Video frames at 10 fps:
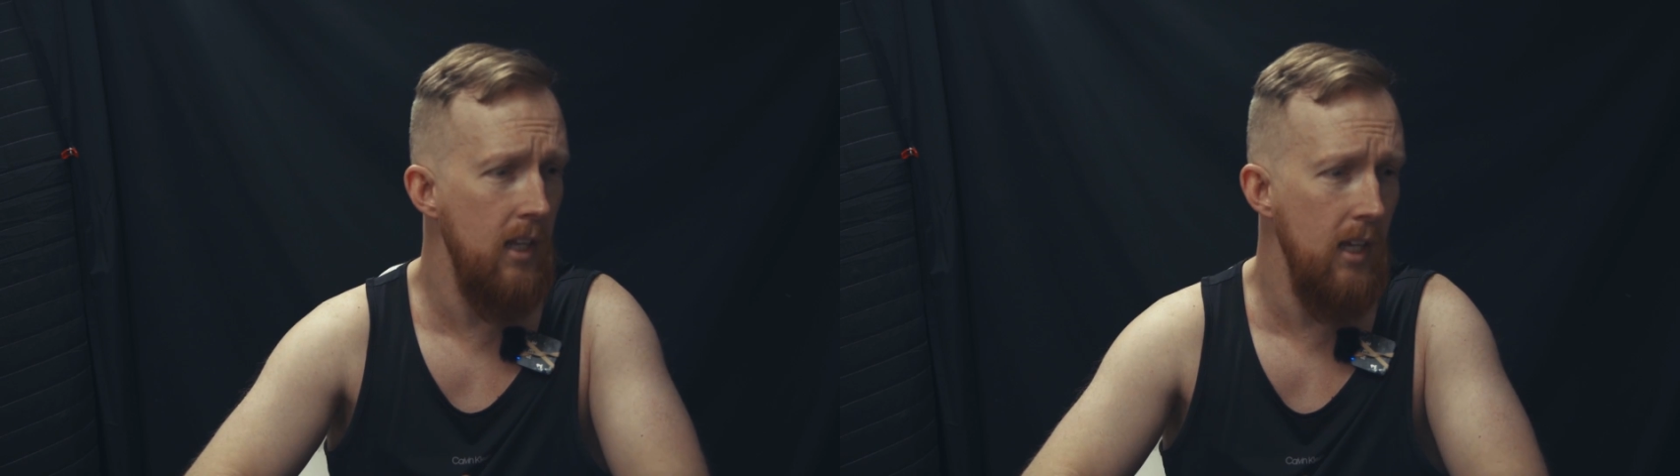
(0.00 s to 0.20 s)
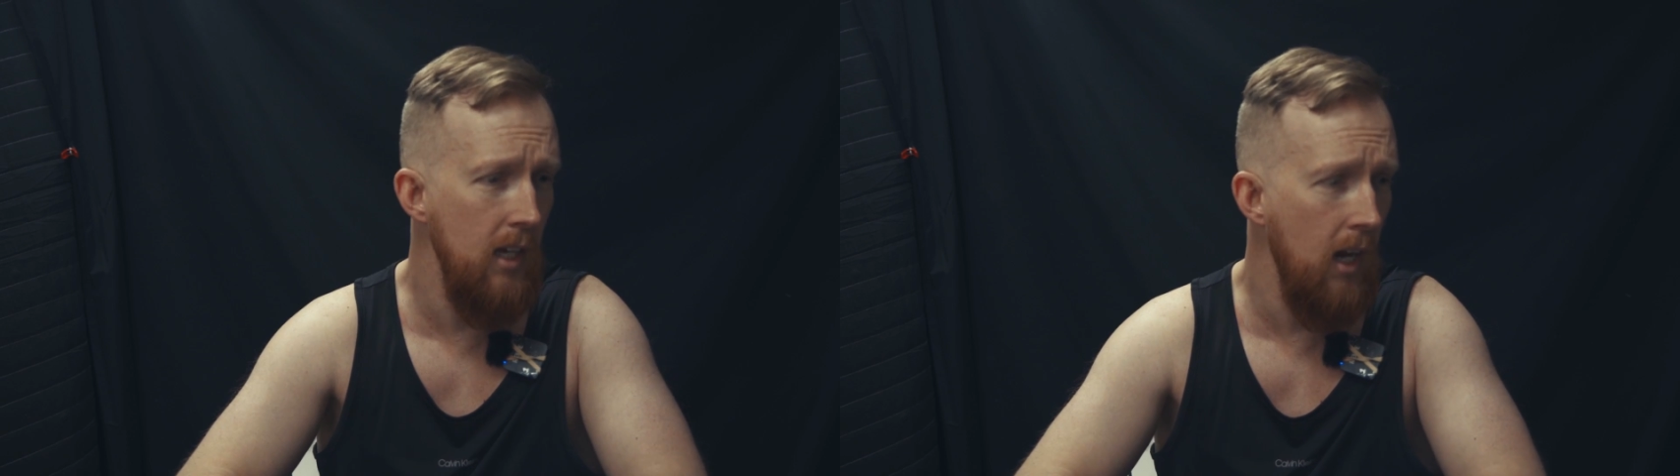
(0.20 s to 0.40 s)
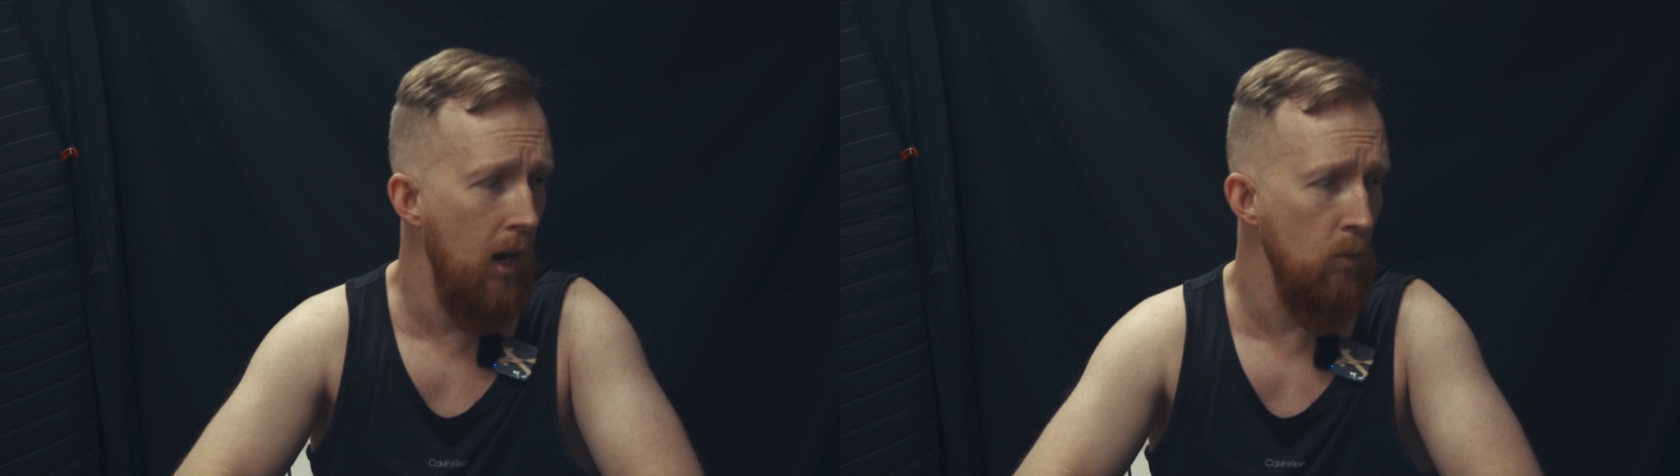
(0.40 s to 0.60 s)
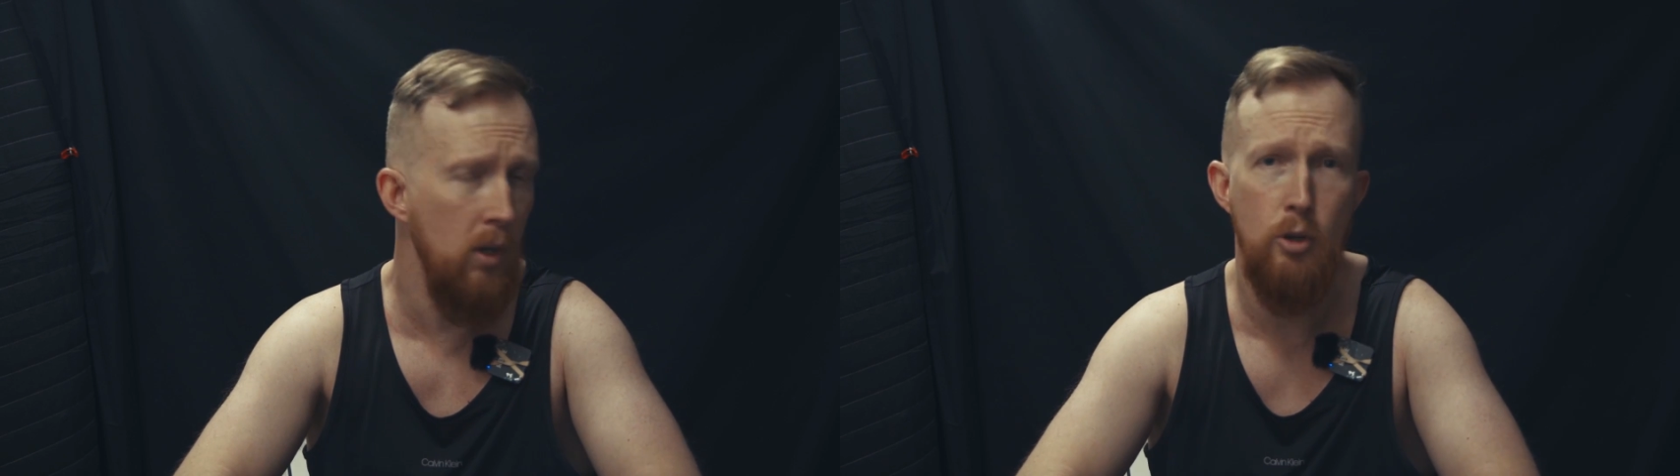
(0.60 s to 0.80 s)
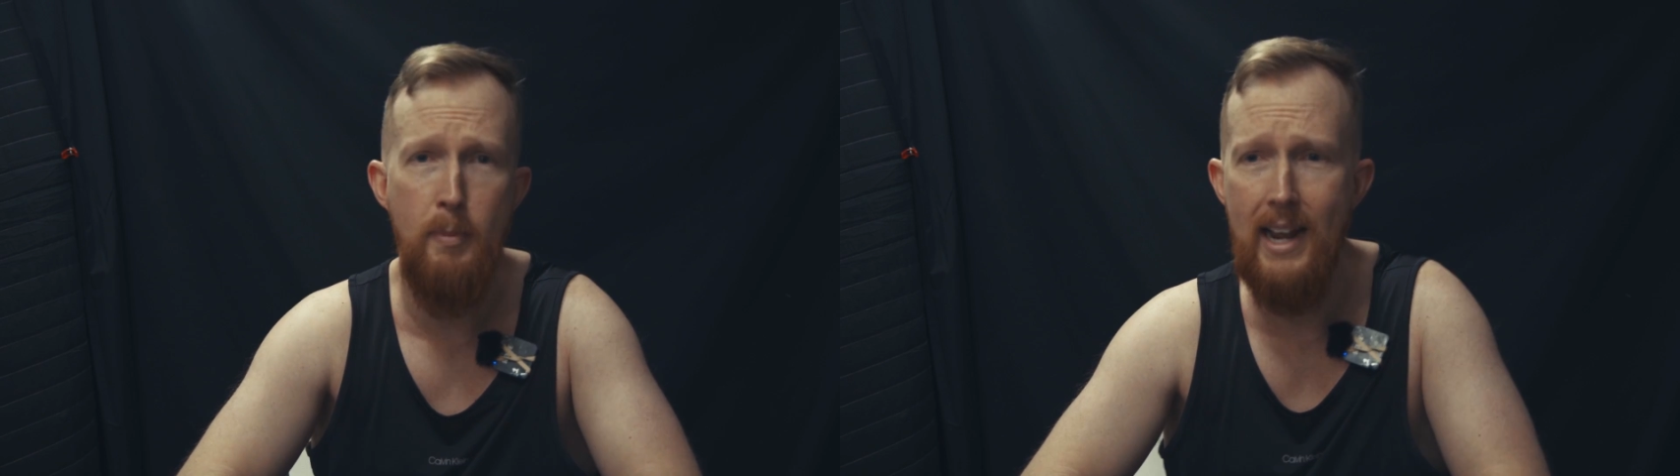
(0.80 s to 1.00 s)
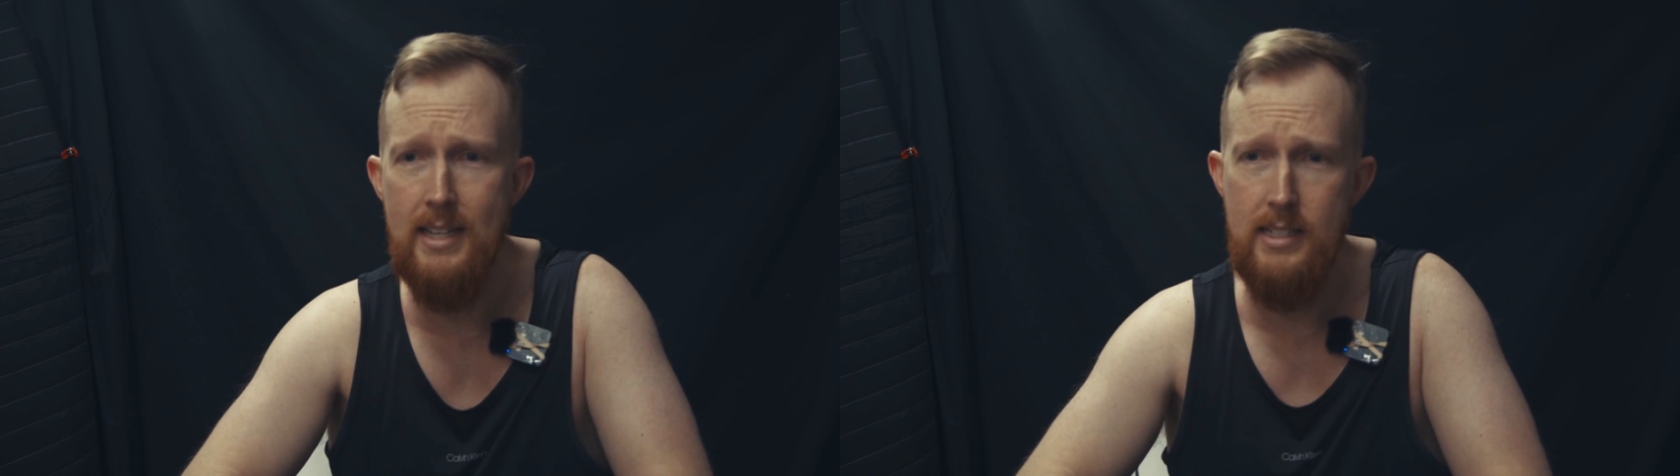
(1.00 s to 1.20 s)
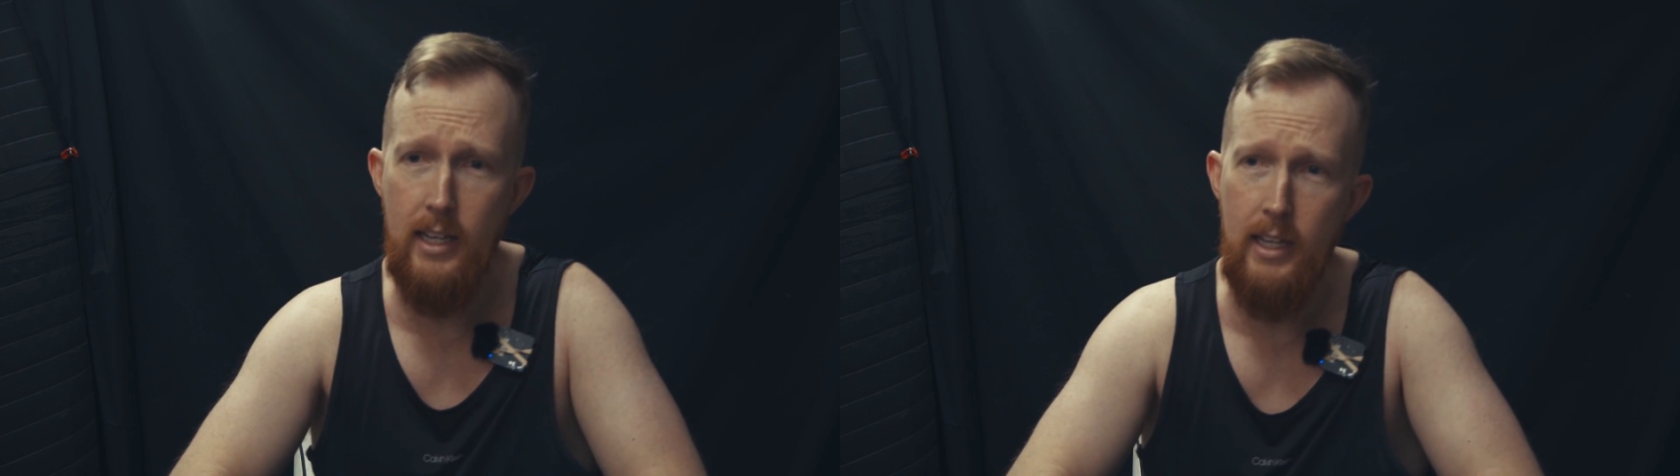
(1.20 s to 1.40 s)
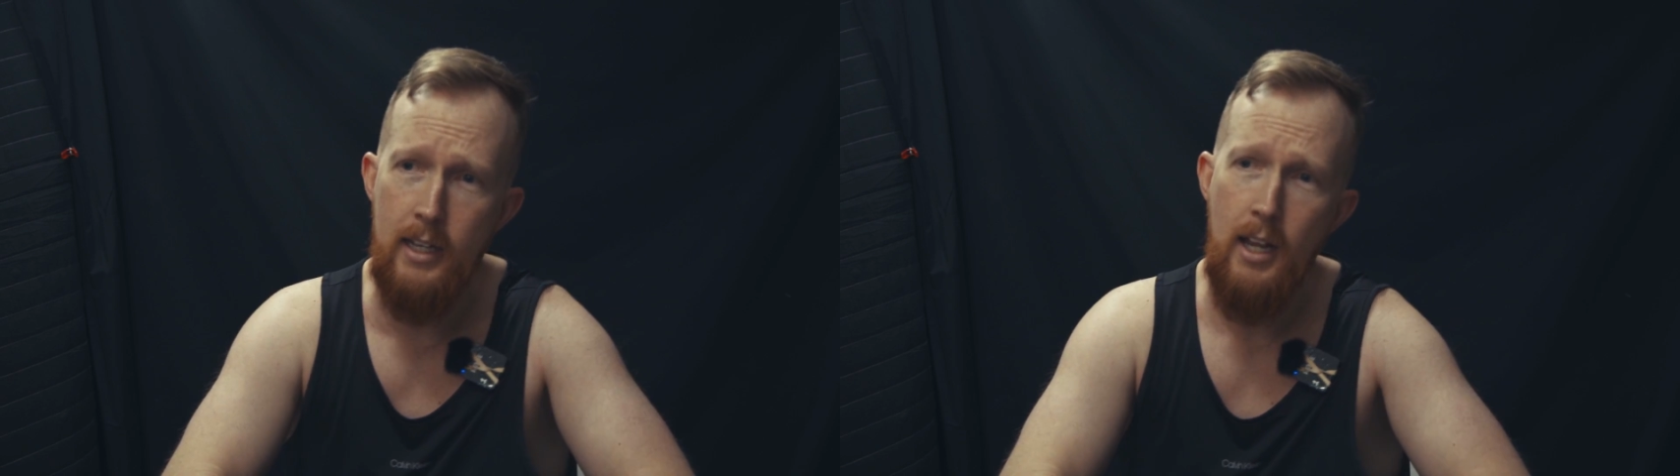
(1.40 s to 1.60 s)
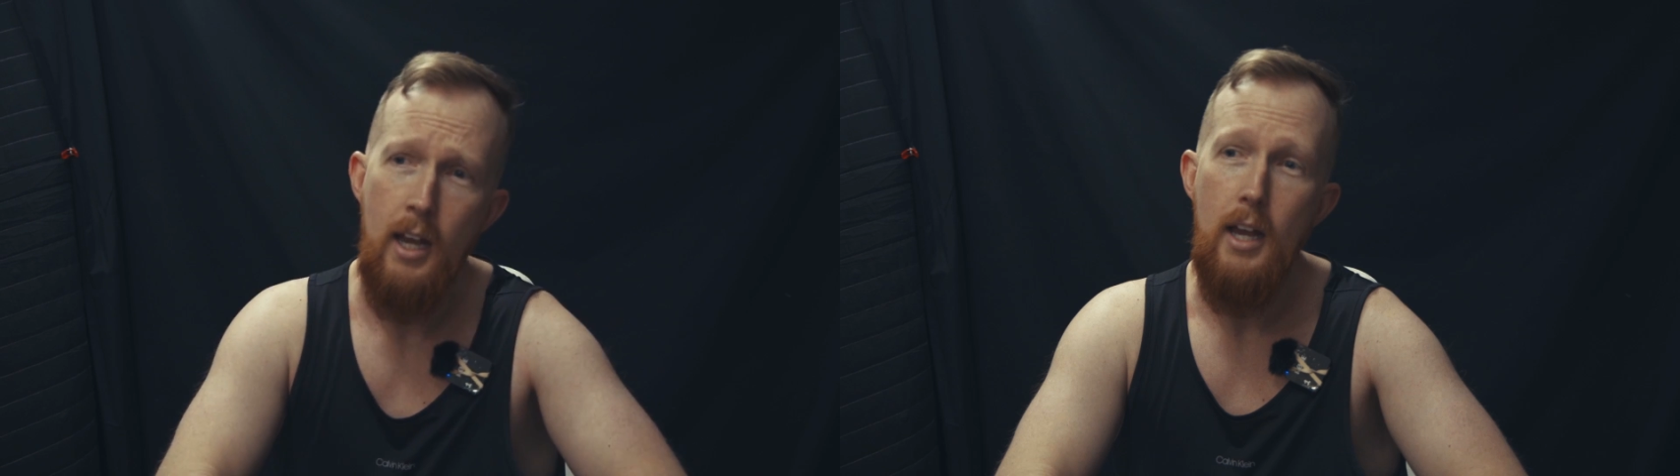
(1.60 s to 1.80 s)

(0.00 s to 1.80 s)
the Realtor Magazine